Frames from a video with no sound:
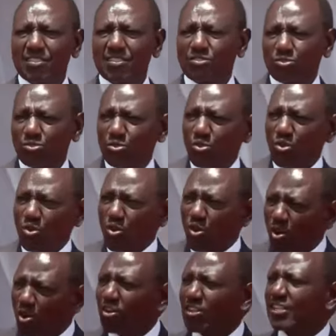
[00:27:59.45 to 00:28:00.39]
to
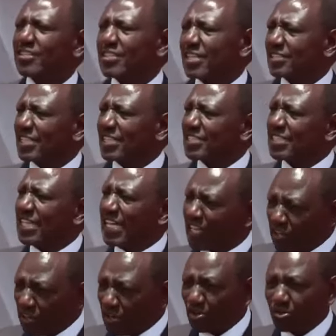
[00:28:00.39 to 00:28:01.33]
all the sectors,
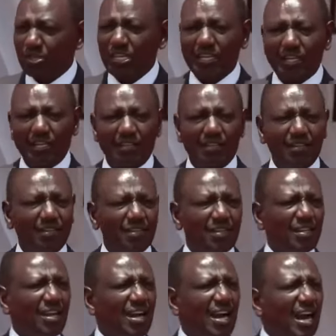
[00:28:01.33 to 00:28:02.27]
including
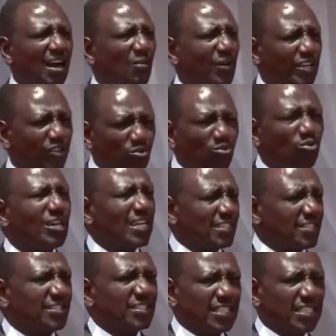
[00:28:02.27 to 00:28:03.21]
our
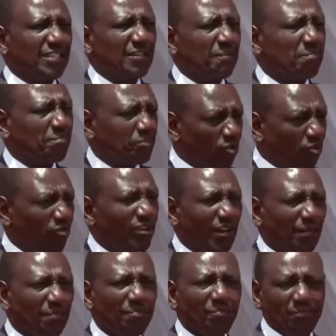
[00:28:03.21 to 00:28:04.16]
UHC
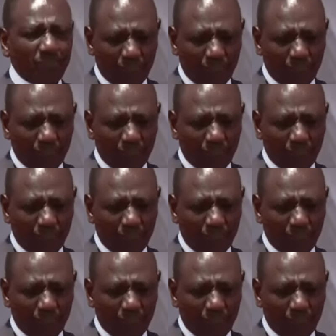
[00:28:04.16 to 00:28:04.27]
program,